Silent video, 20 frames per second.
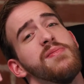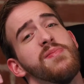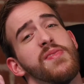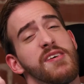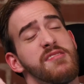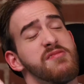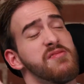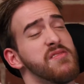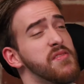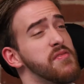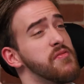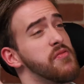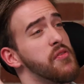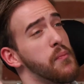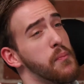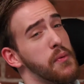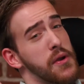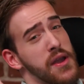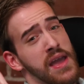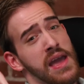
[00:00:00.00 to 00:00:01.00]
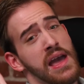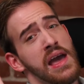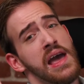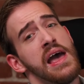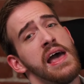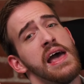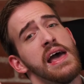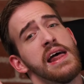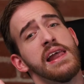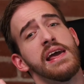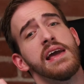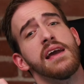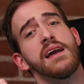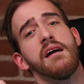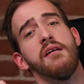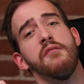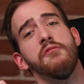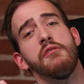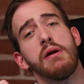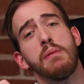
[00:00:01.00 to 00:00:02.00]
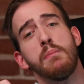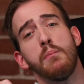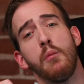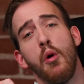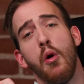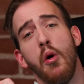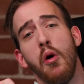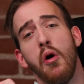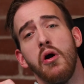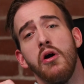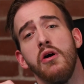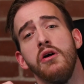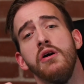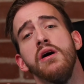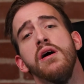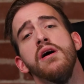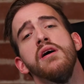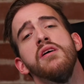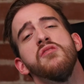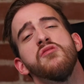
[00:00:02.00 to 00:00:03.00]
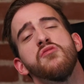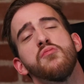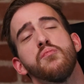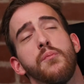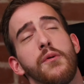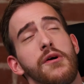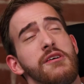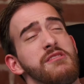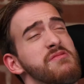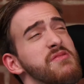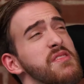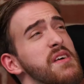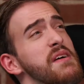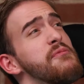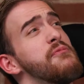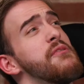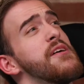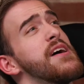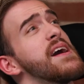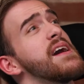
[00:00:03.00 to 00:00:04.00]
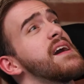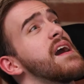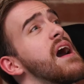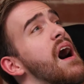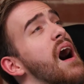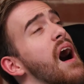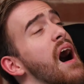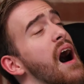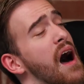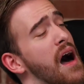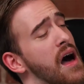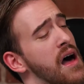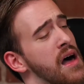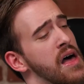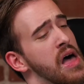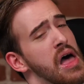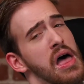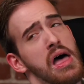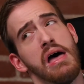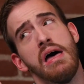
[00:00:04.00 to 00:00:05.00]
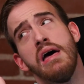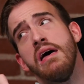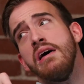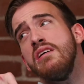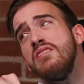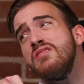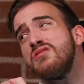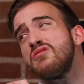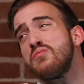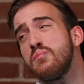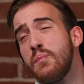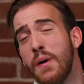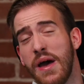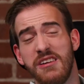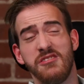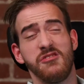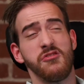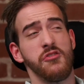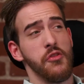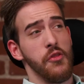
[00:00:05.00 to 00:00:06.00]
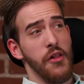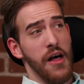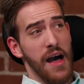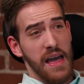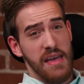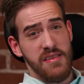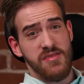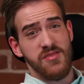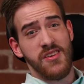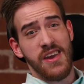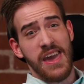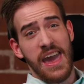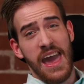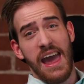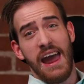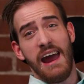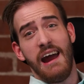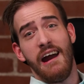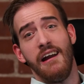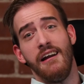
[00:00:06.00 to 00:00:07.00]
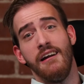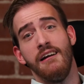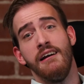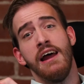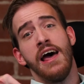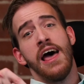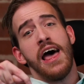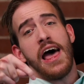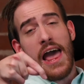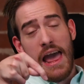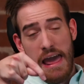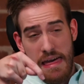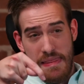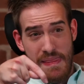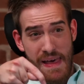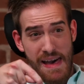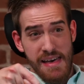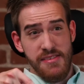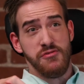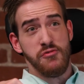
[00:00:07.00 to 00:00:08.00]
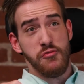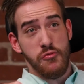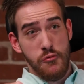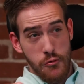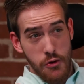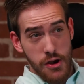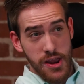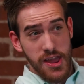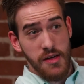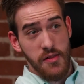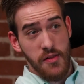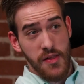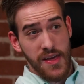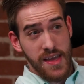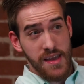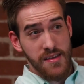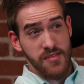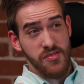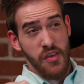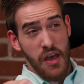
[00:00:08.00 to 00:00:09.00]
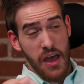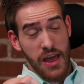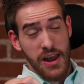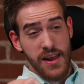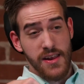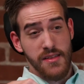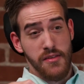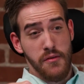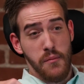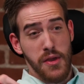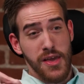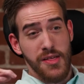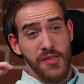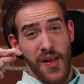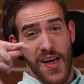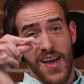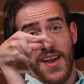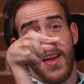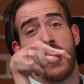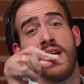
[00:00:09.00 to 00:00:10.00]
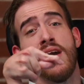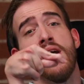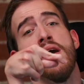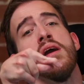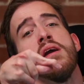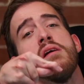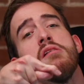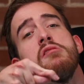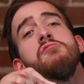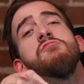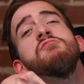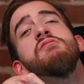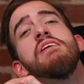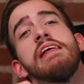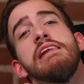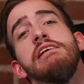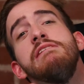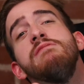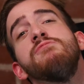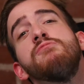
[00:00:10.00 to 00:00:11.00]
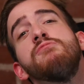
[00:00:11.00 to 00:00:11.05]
this is the beginning of a more specific, specialized care, and that's really exciting to me. Like you said, it's